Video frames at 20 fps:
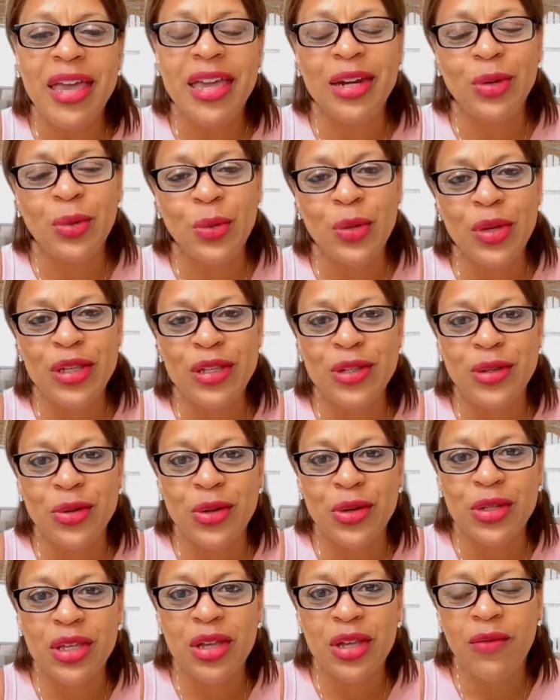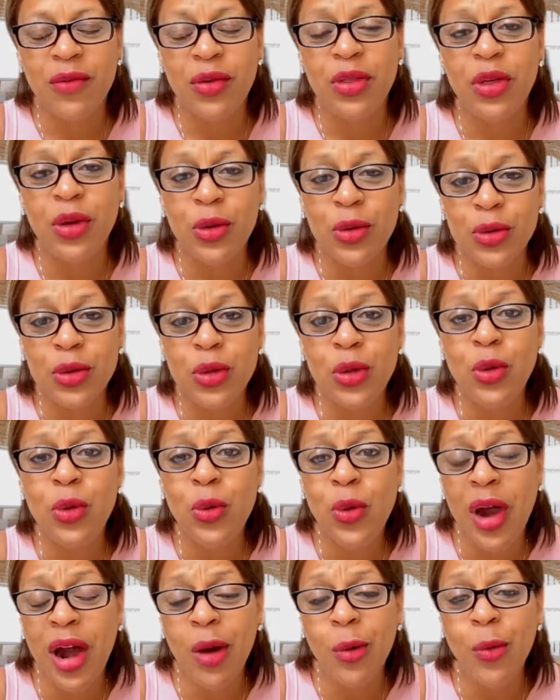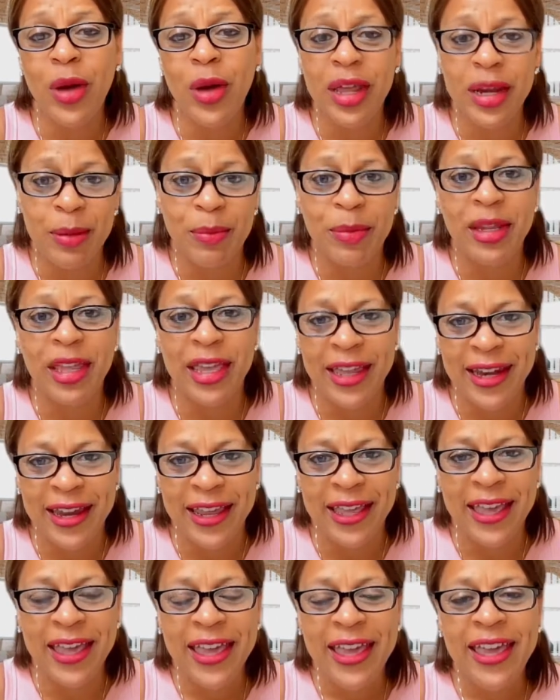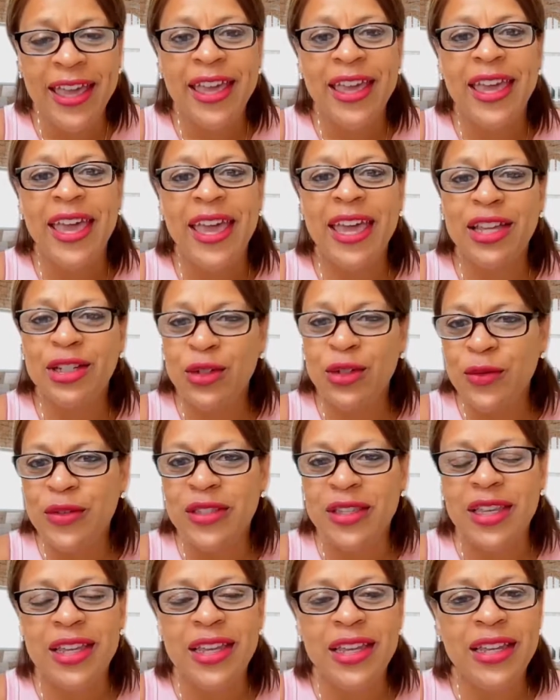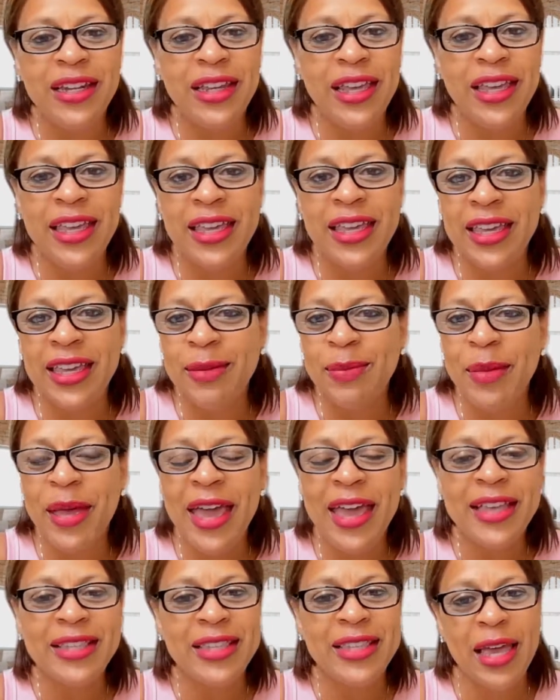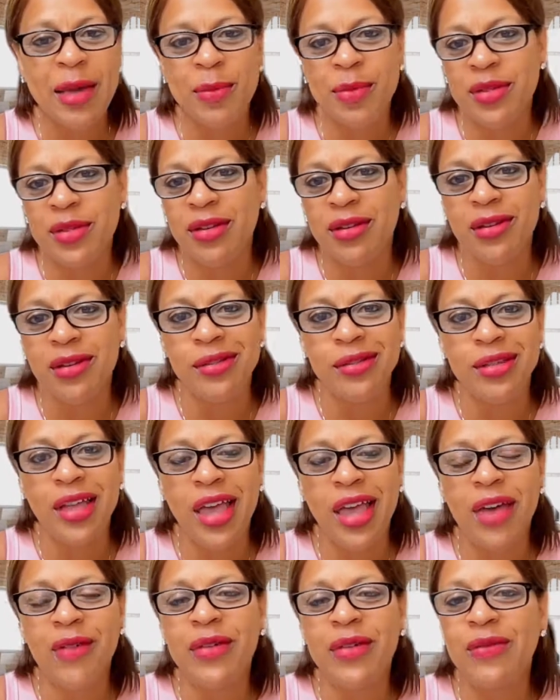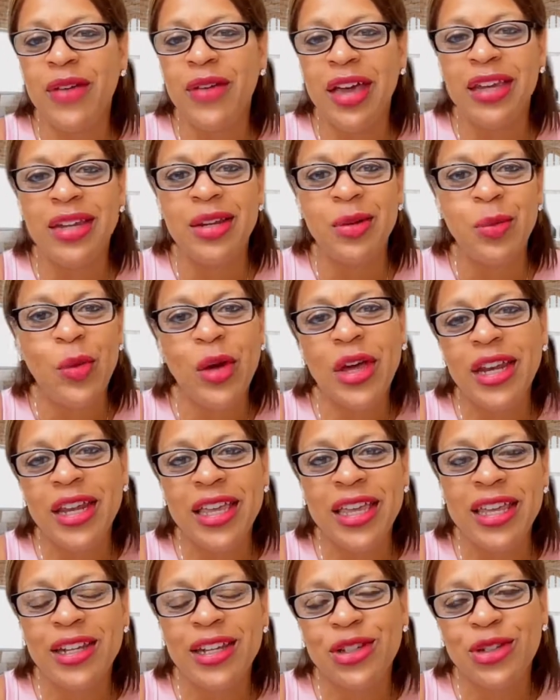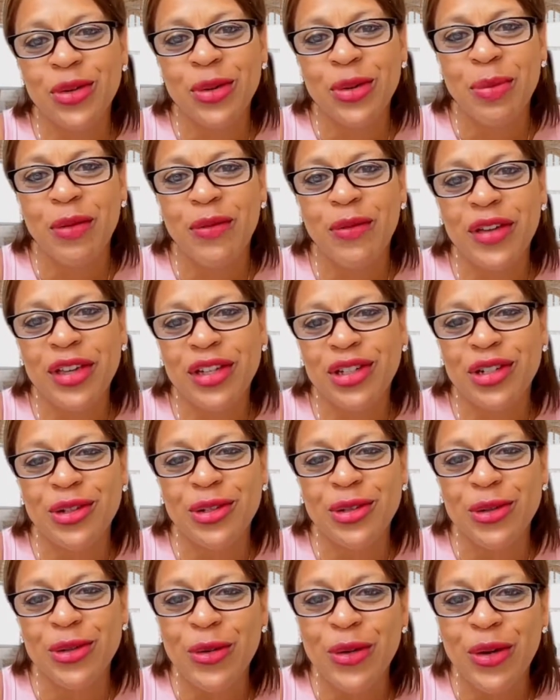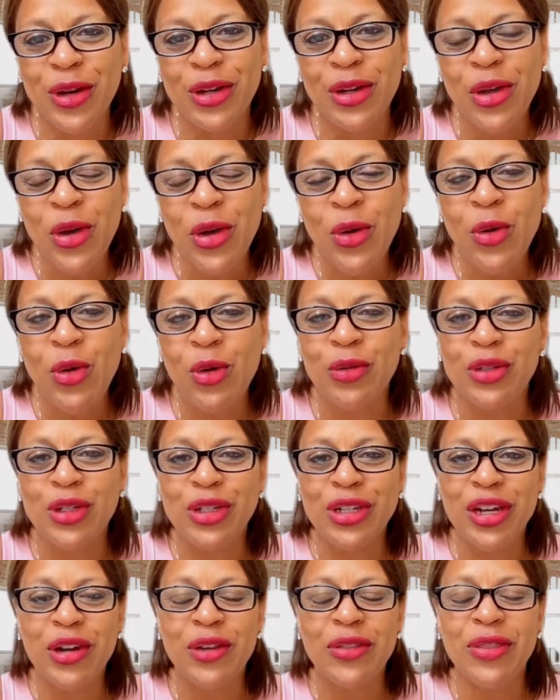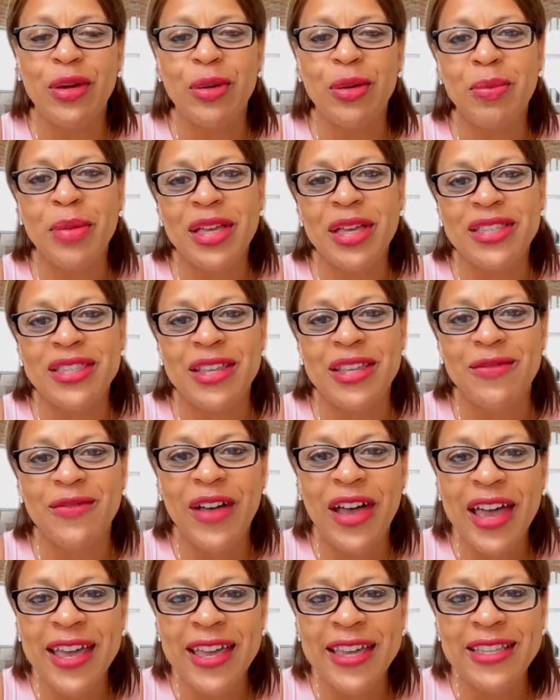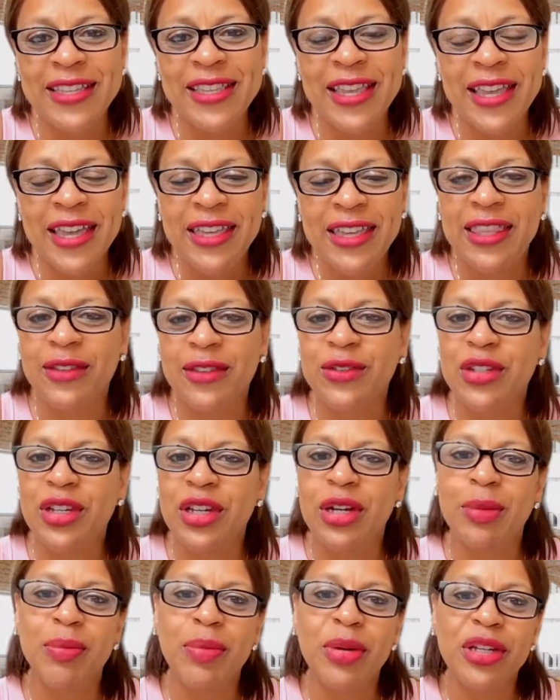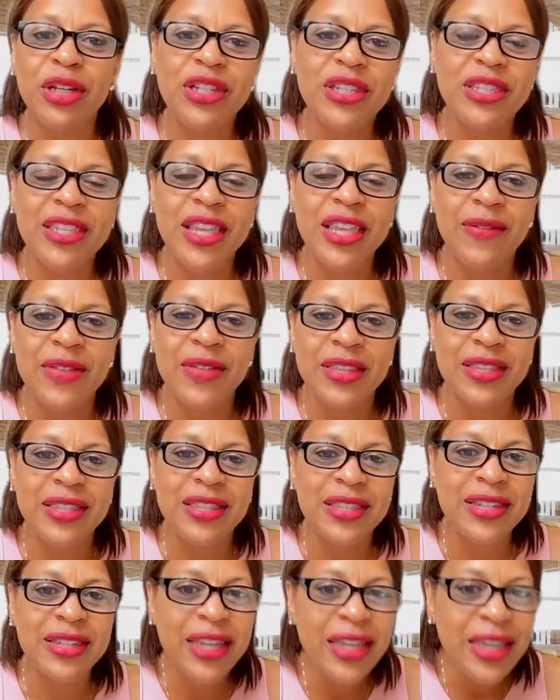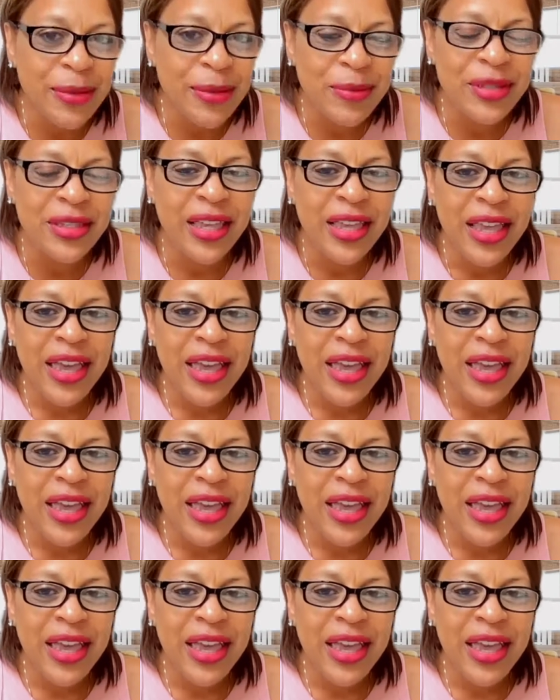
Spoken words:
and a resource for those who are wedding planning. As you've seen in past episodes, I've invited wedding industry professionals on who have shared their best advice. They've shared budget savings tips.